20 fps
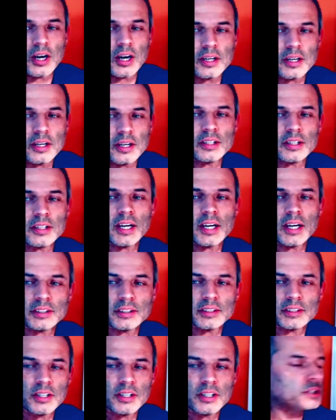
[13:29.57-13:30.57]
the higher the
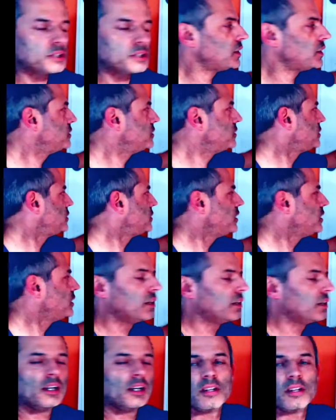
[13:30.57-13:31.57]
activation energy
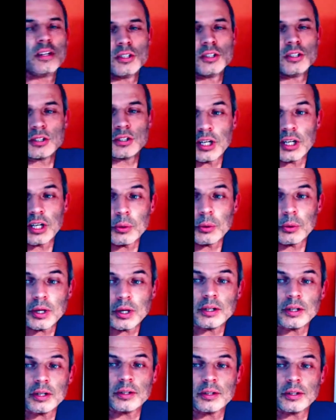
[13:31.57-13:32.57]
the
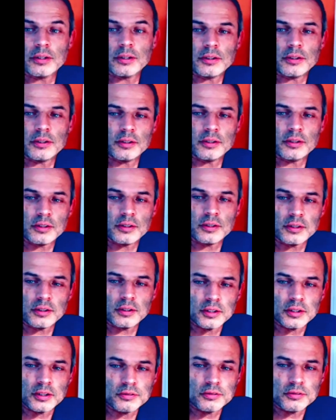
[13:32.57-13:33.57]
slower
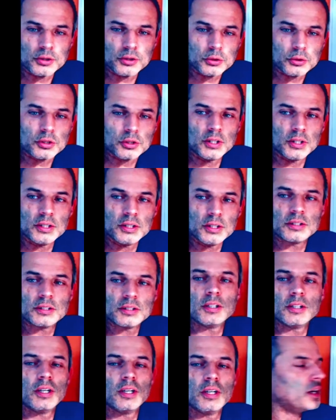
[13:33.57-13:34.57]
the diffusion
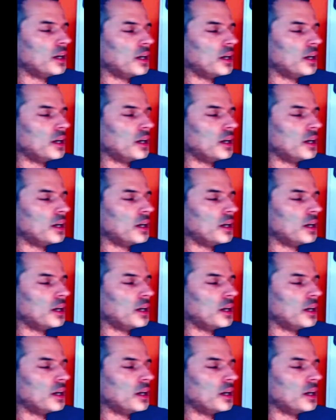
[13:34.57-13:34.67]
is